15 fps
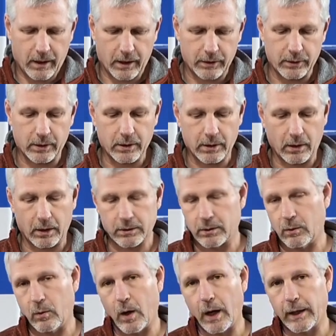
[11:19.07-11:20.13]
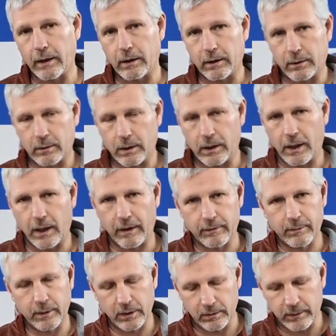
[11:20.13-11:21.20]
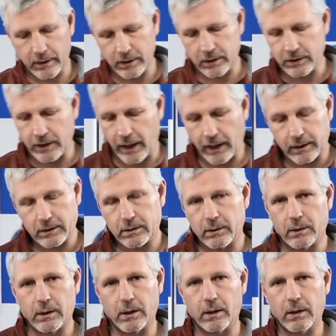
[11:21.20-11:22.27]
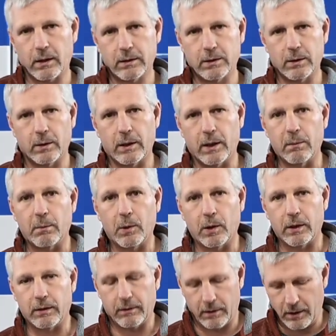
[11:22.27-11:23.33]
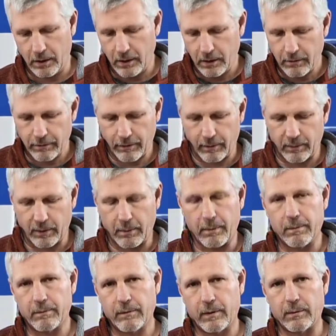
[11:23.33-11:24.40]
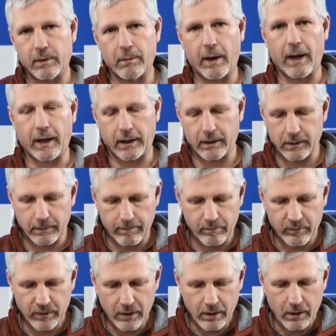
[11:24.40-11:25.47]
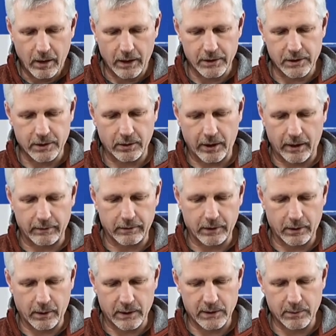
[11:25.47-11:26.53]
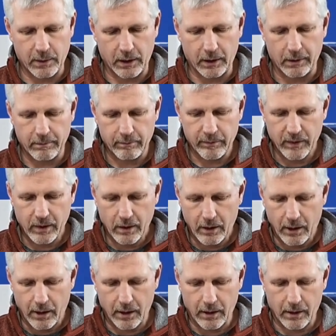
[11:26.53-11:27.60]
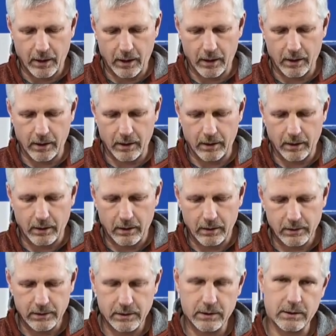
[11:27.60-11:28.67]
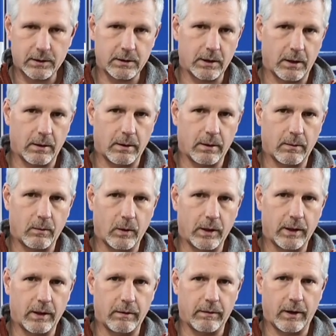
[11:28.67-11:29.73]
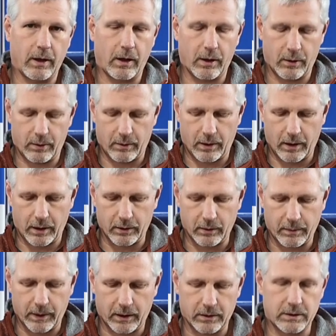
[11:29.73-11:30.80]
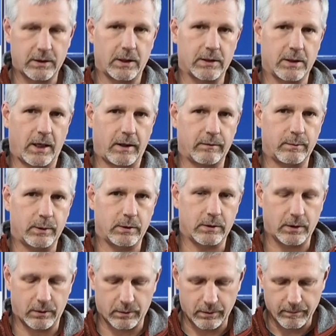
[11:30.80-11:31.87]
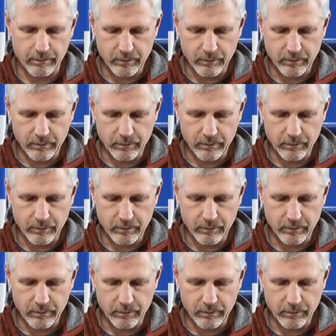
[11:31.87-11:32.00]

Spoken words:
You can also wire a 3.5 millimeter jack to an input from the back and still have your USB. And then one of the audio panels doesn't have Bluetooth.